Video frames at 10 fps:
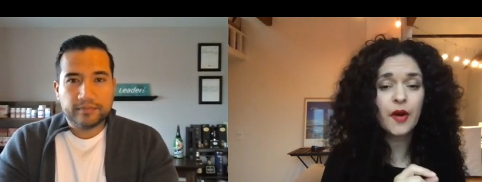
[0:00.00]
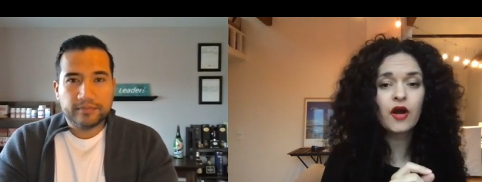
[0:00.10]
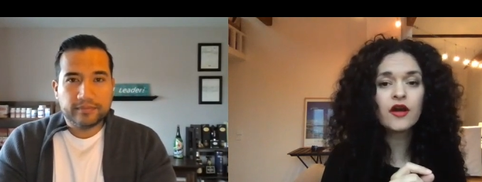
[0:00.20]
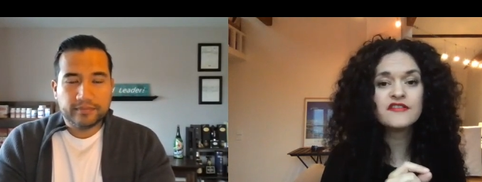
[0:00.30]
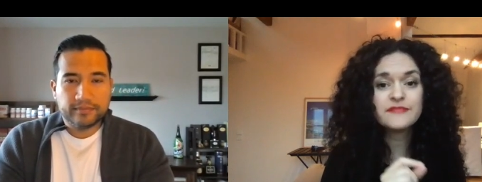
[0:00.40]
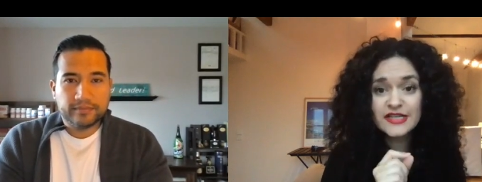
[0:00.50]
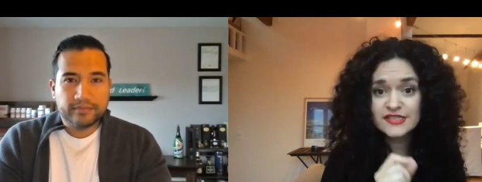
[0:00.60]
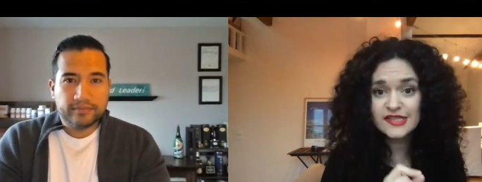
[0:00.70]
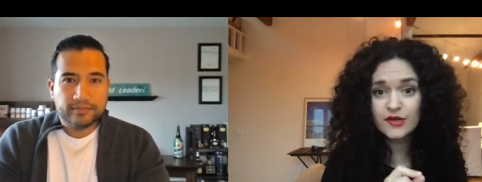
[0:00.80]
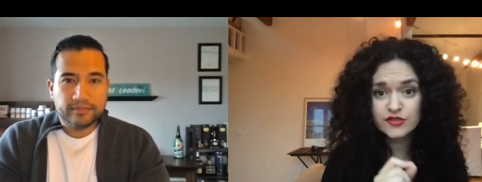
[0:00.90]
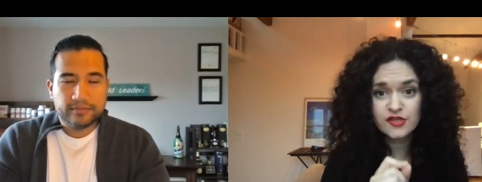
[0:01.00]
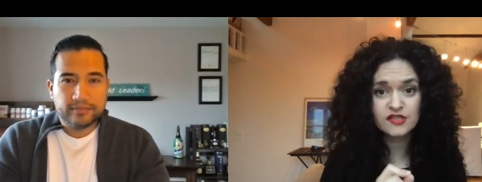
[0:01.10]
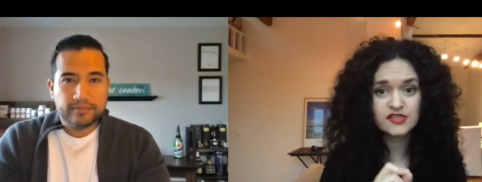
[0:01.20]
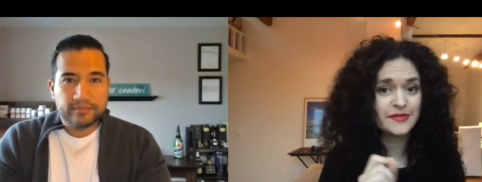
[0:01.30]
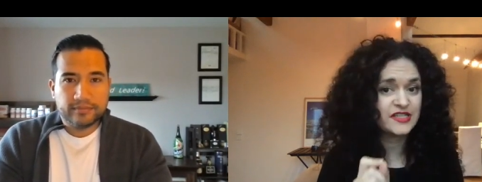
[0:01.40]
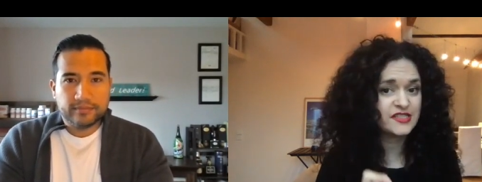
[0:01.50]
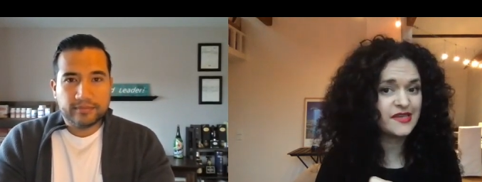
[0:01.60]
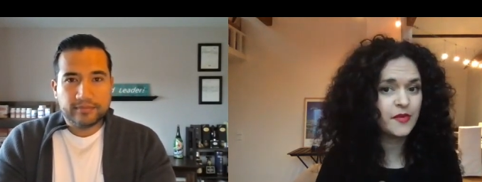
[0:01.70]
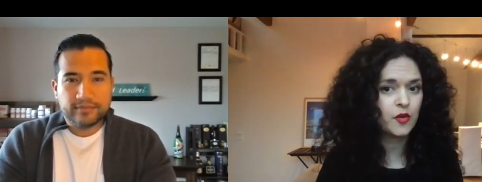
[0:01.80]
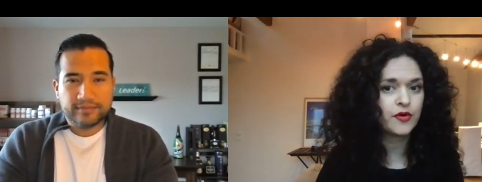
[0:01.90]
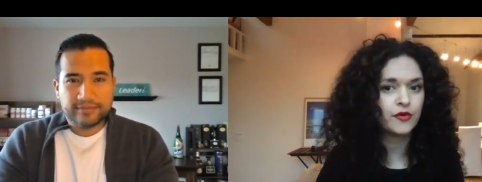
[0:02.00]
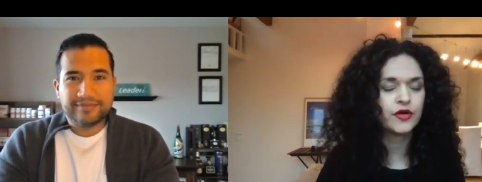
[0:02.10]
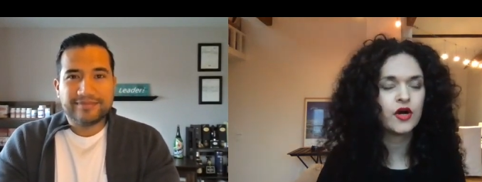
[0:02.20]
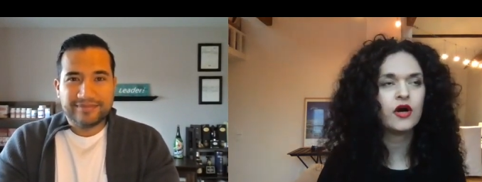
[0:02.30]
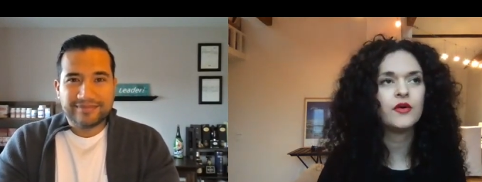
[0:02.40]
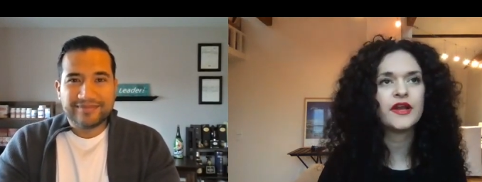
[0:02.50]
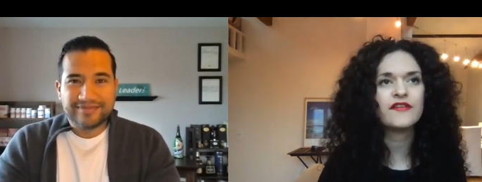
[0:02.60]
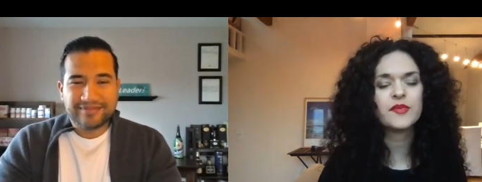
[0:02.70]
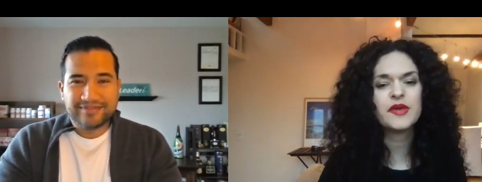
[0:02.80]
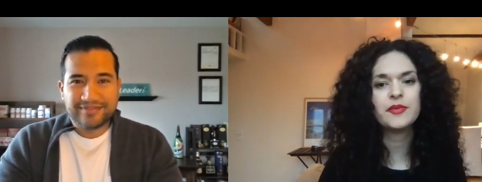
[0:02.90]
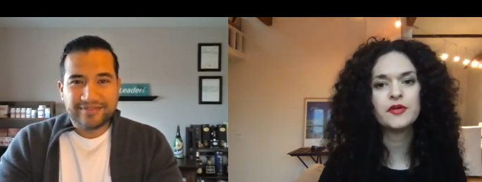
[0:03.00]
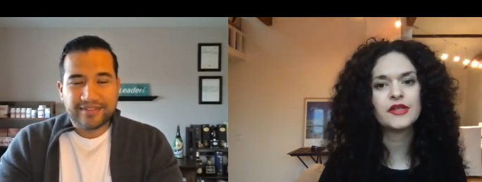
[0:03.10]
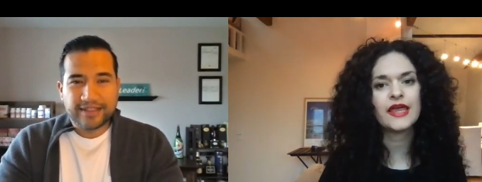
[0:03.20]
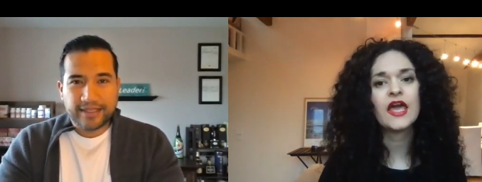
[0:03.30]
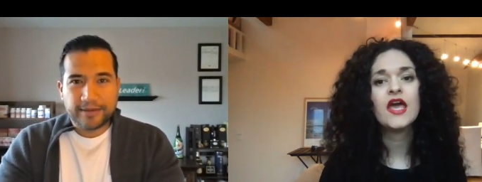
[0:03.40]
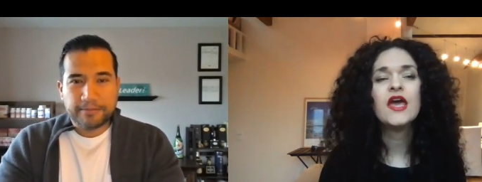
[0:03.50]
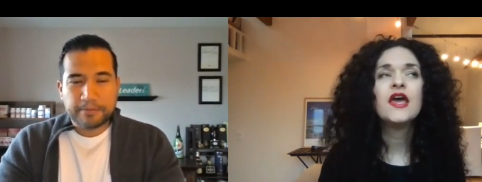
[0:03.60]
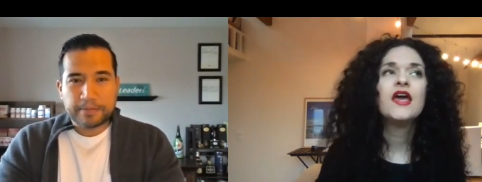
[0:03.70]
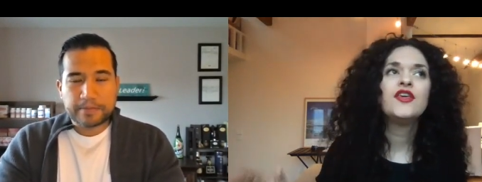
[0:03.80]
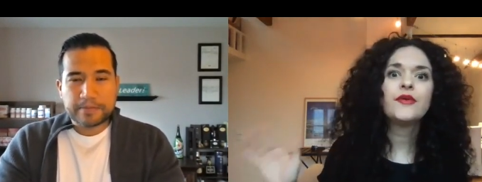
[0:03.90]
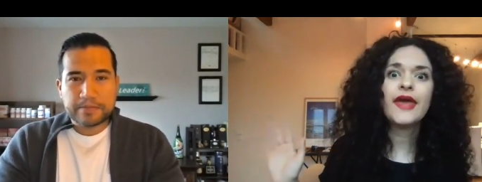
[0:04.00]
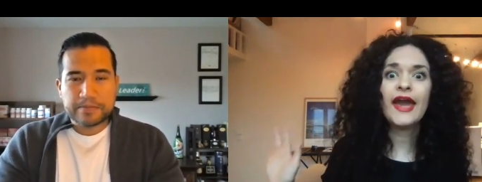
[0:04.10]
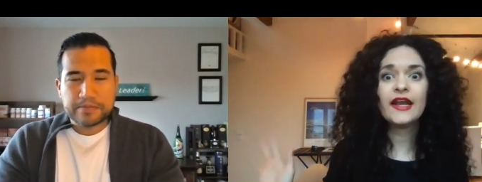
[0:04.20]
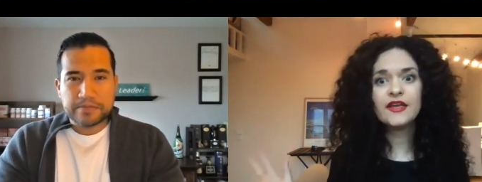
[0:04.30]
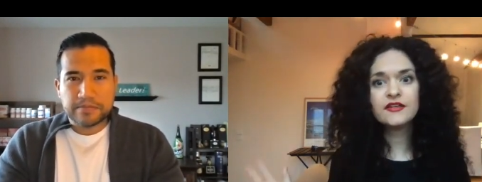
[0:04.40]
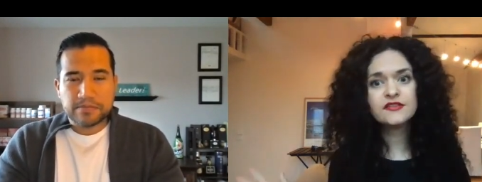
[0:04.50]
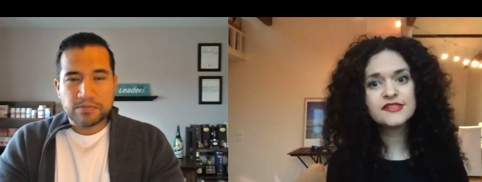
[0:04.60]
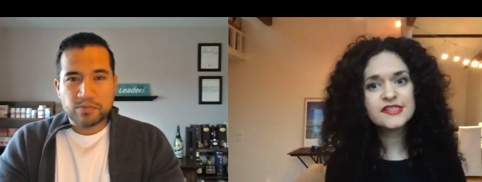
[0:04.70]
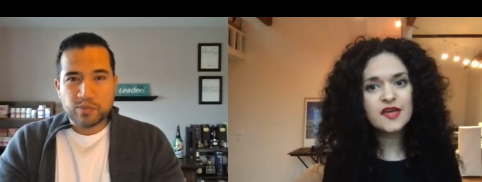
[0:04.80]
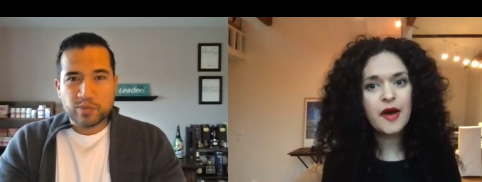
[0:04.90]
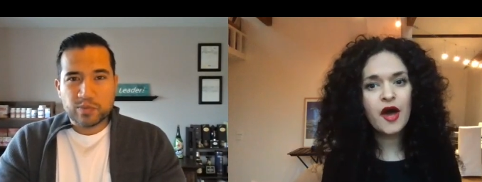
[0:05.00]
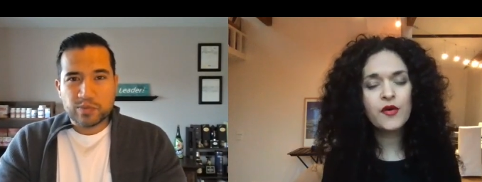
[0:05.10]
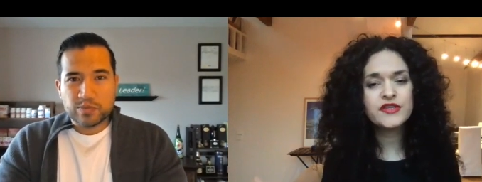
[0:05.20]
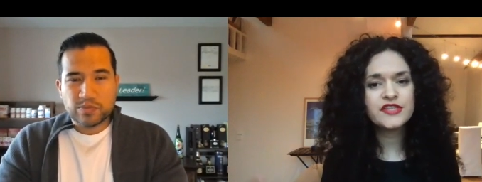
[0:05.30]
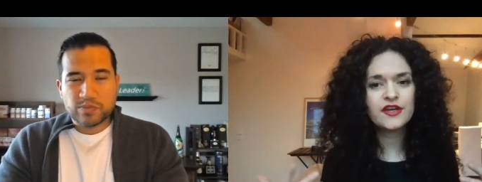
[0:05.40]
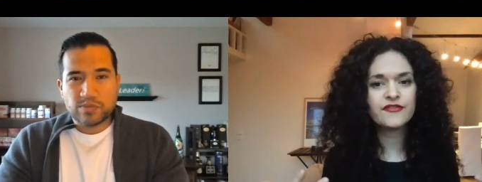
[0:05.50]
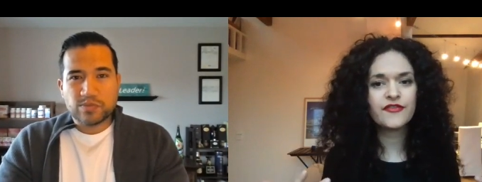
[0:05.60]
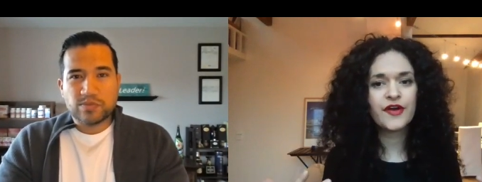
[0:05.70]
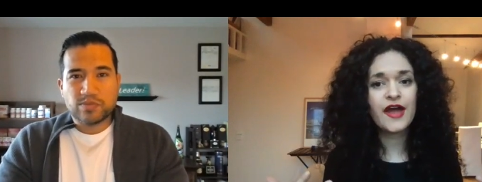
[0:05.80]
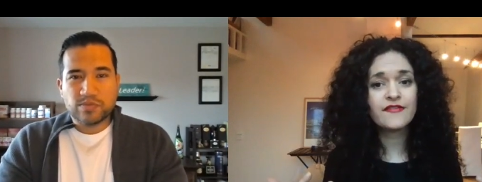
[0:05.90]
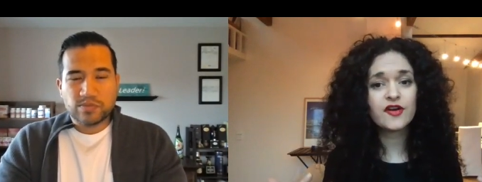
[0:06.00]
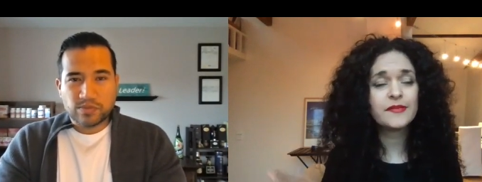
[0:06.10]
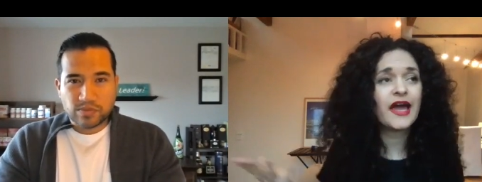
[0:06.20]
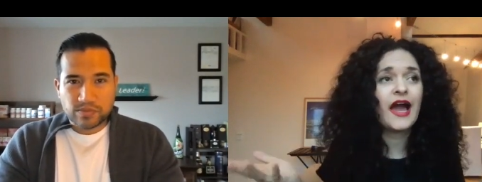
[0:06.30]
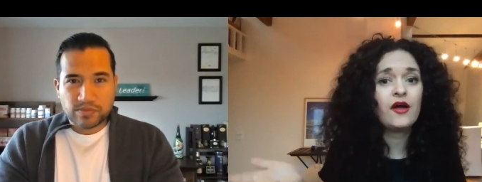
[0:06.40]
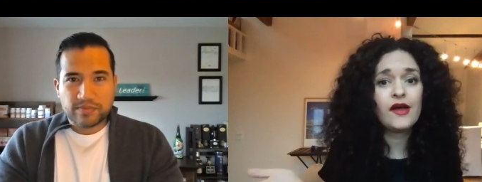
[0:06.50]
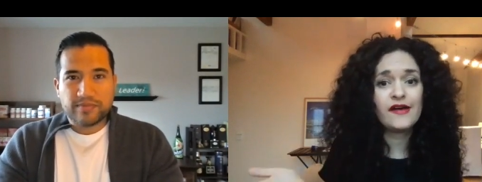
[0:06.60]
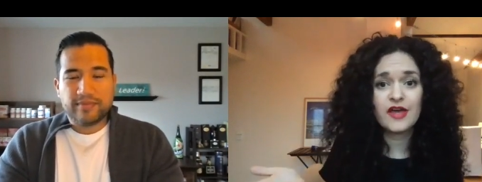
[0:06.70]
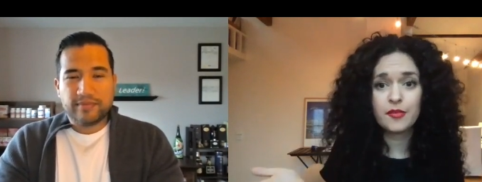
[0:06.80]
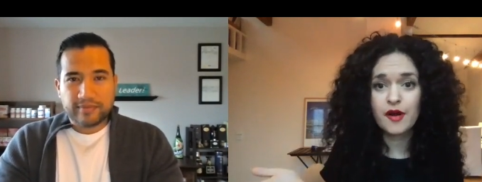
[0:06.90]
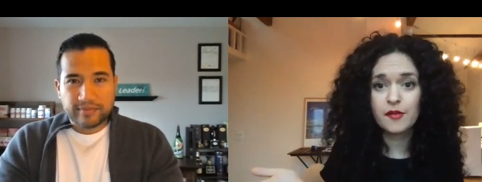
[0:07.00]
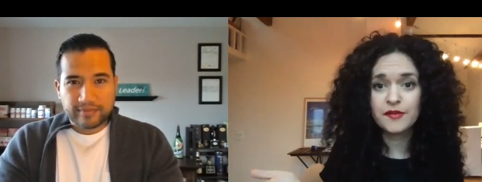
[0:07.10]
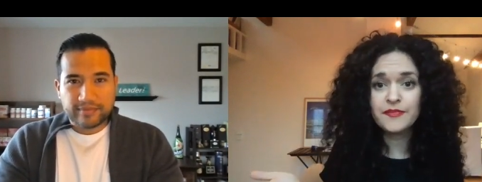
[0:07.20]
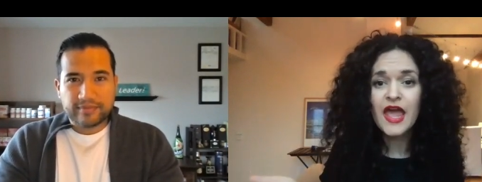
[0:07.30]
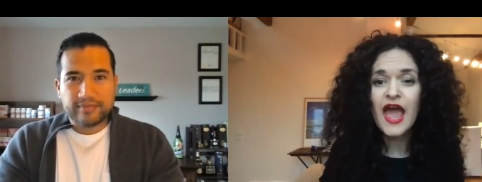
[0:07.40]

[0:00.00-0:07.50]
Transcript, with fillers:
Speaker 1: part of my secret sauce of my SIBO protocol. Whenever people are like, "You can't heal SIBO; it's here forever," I'm like, "I don't have that problem."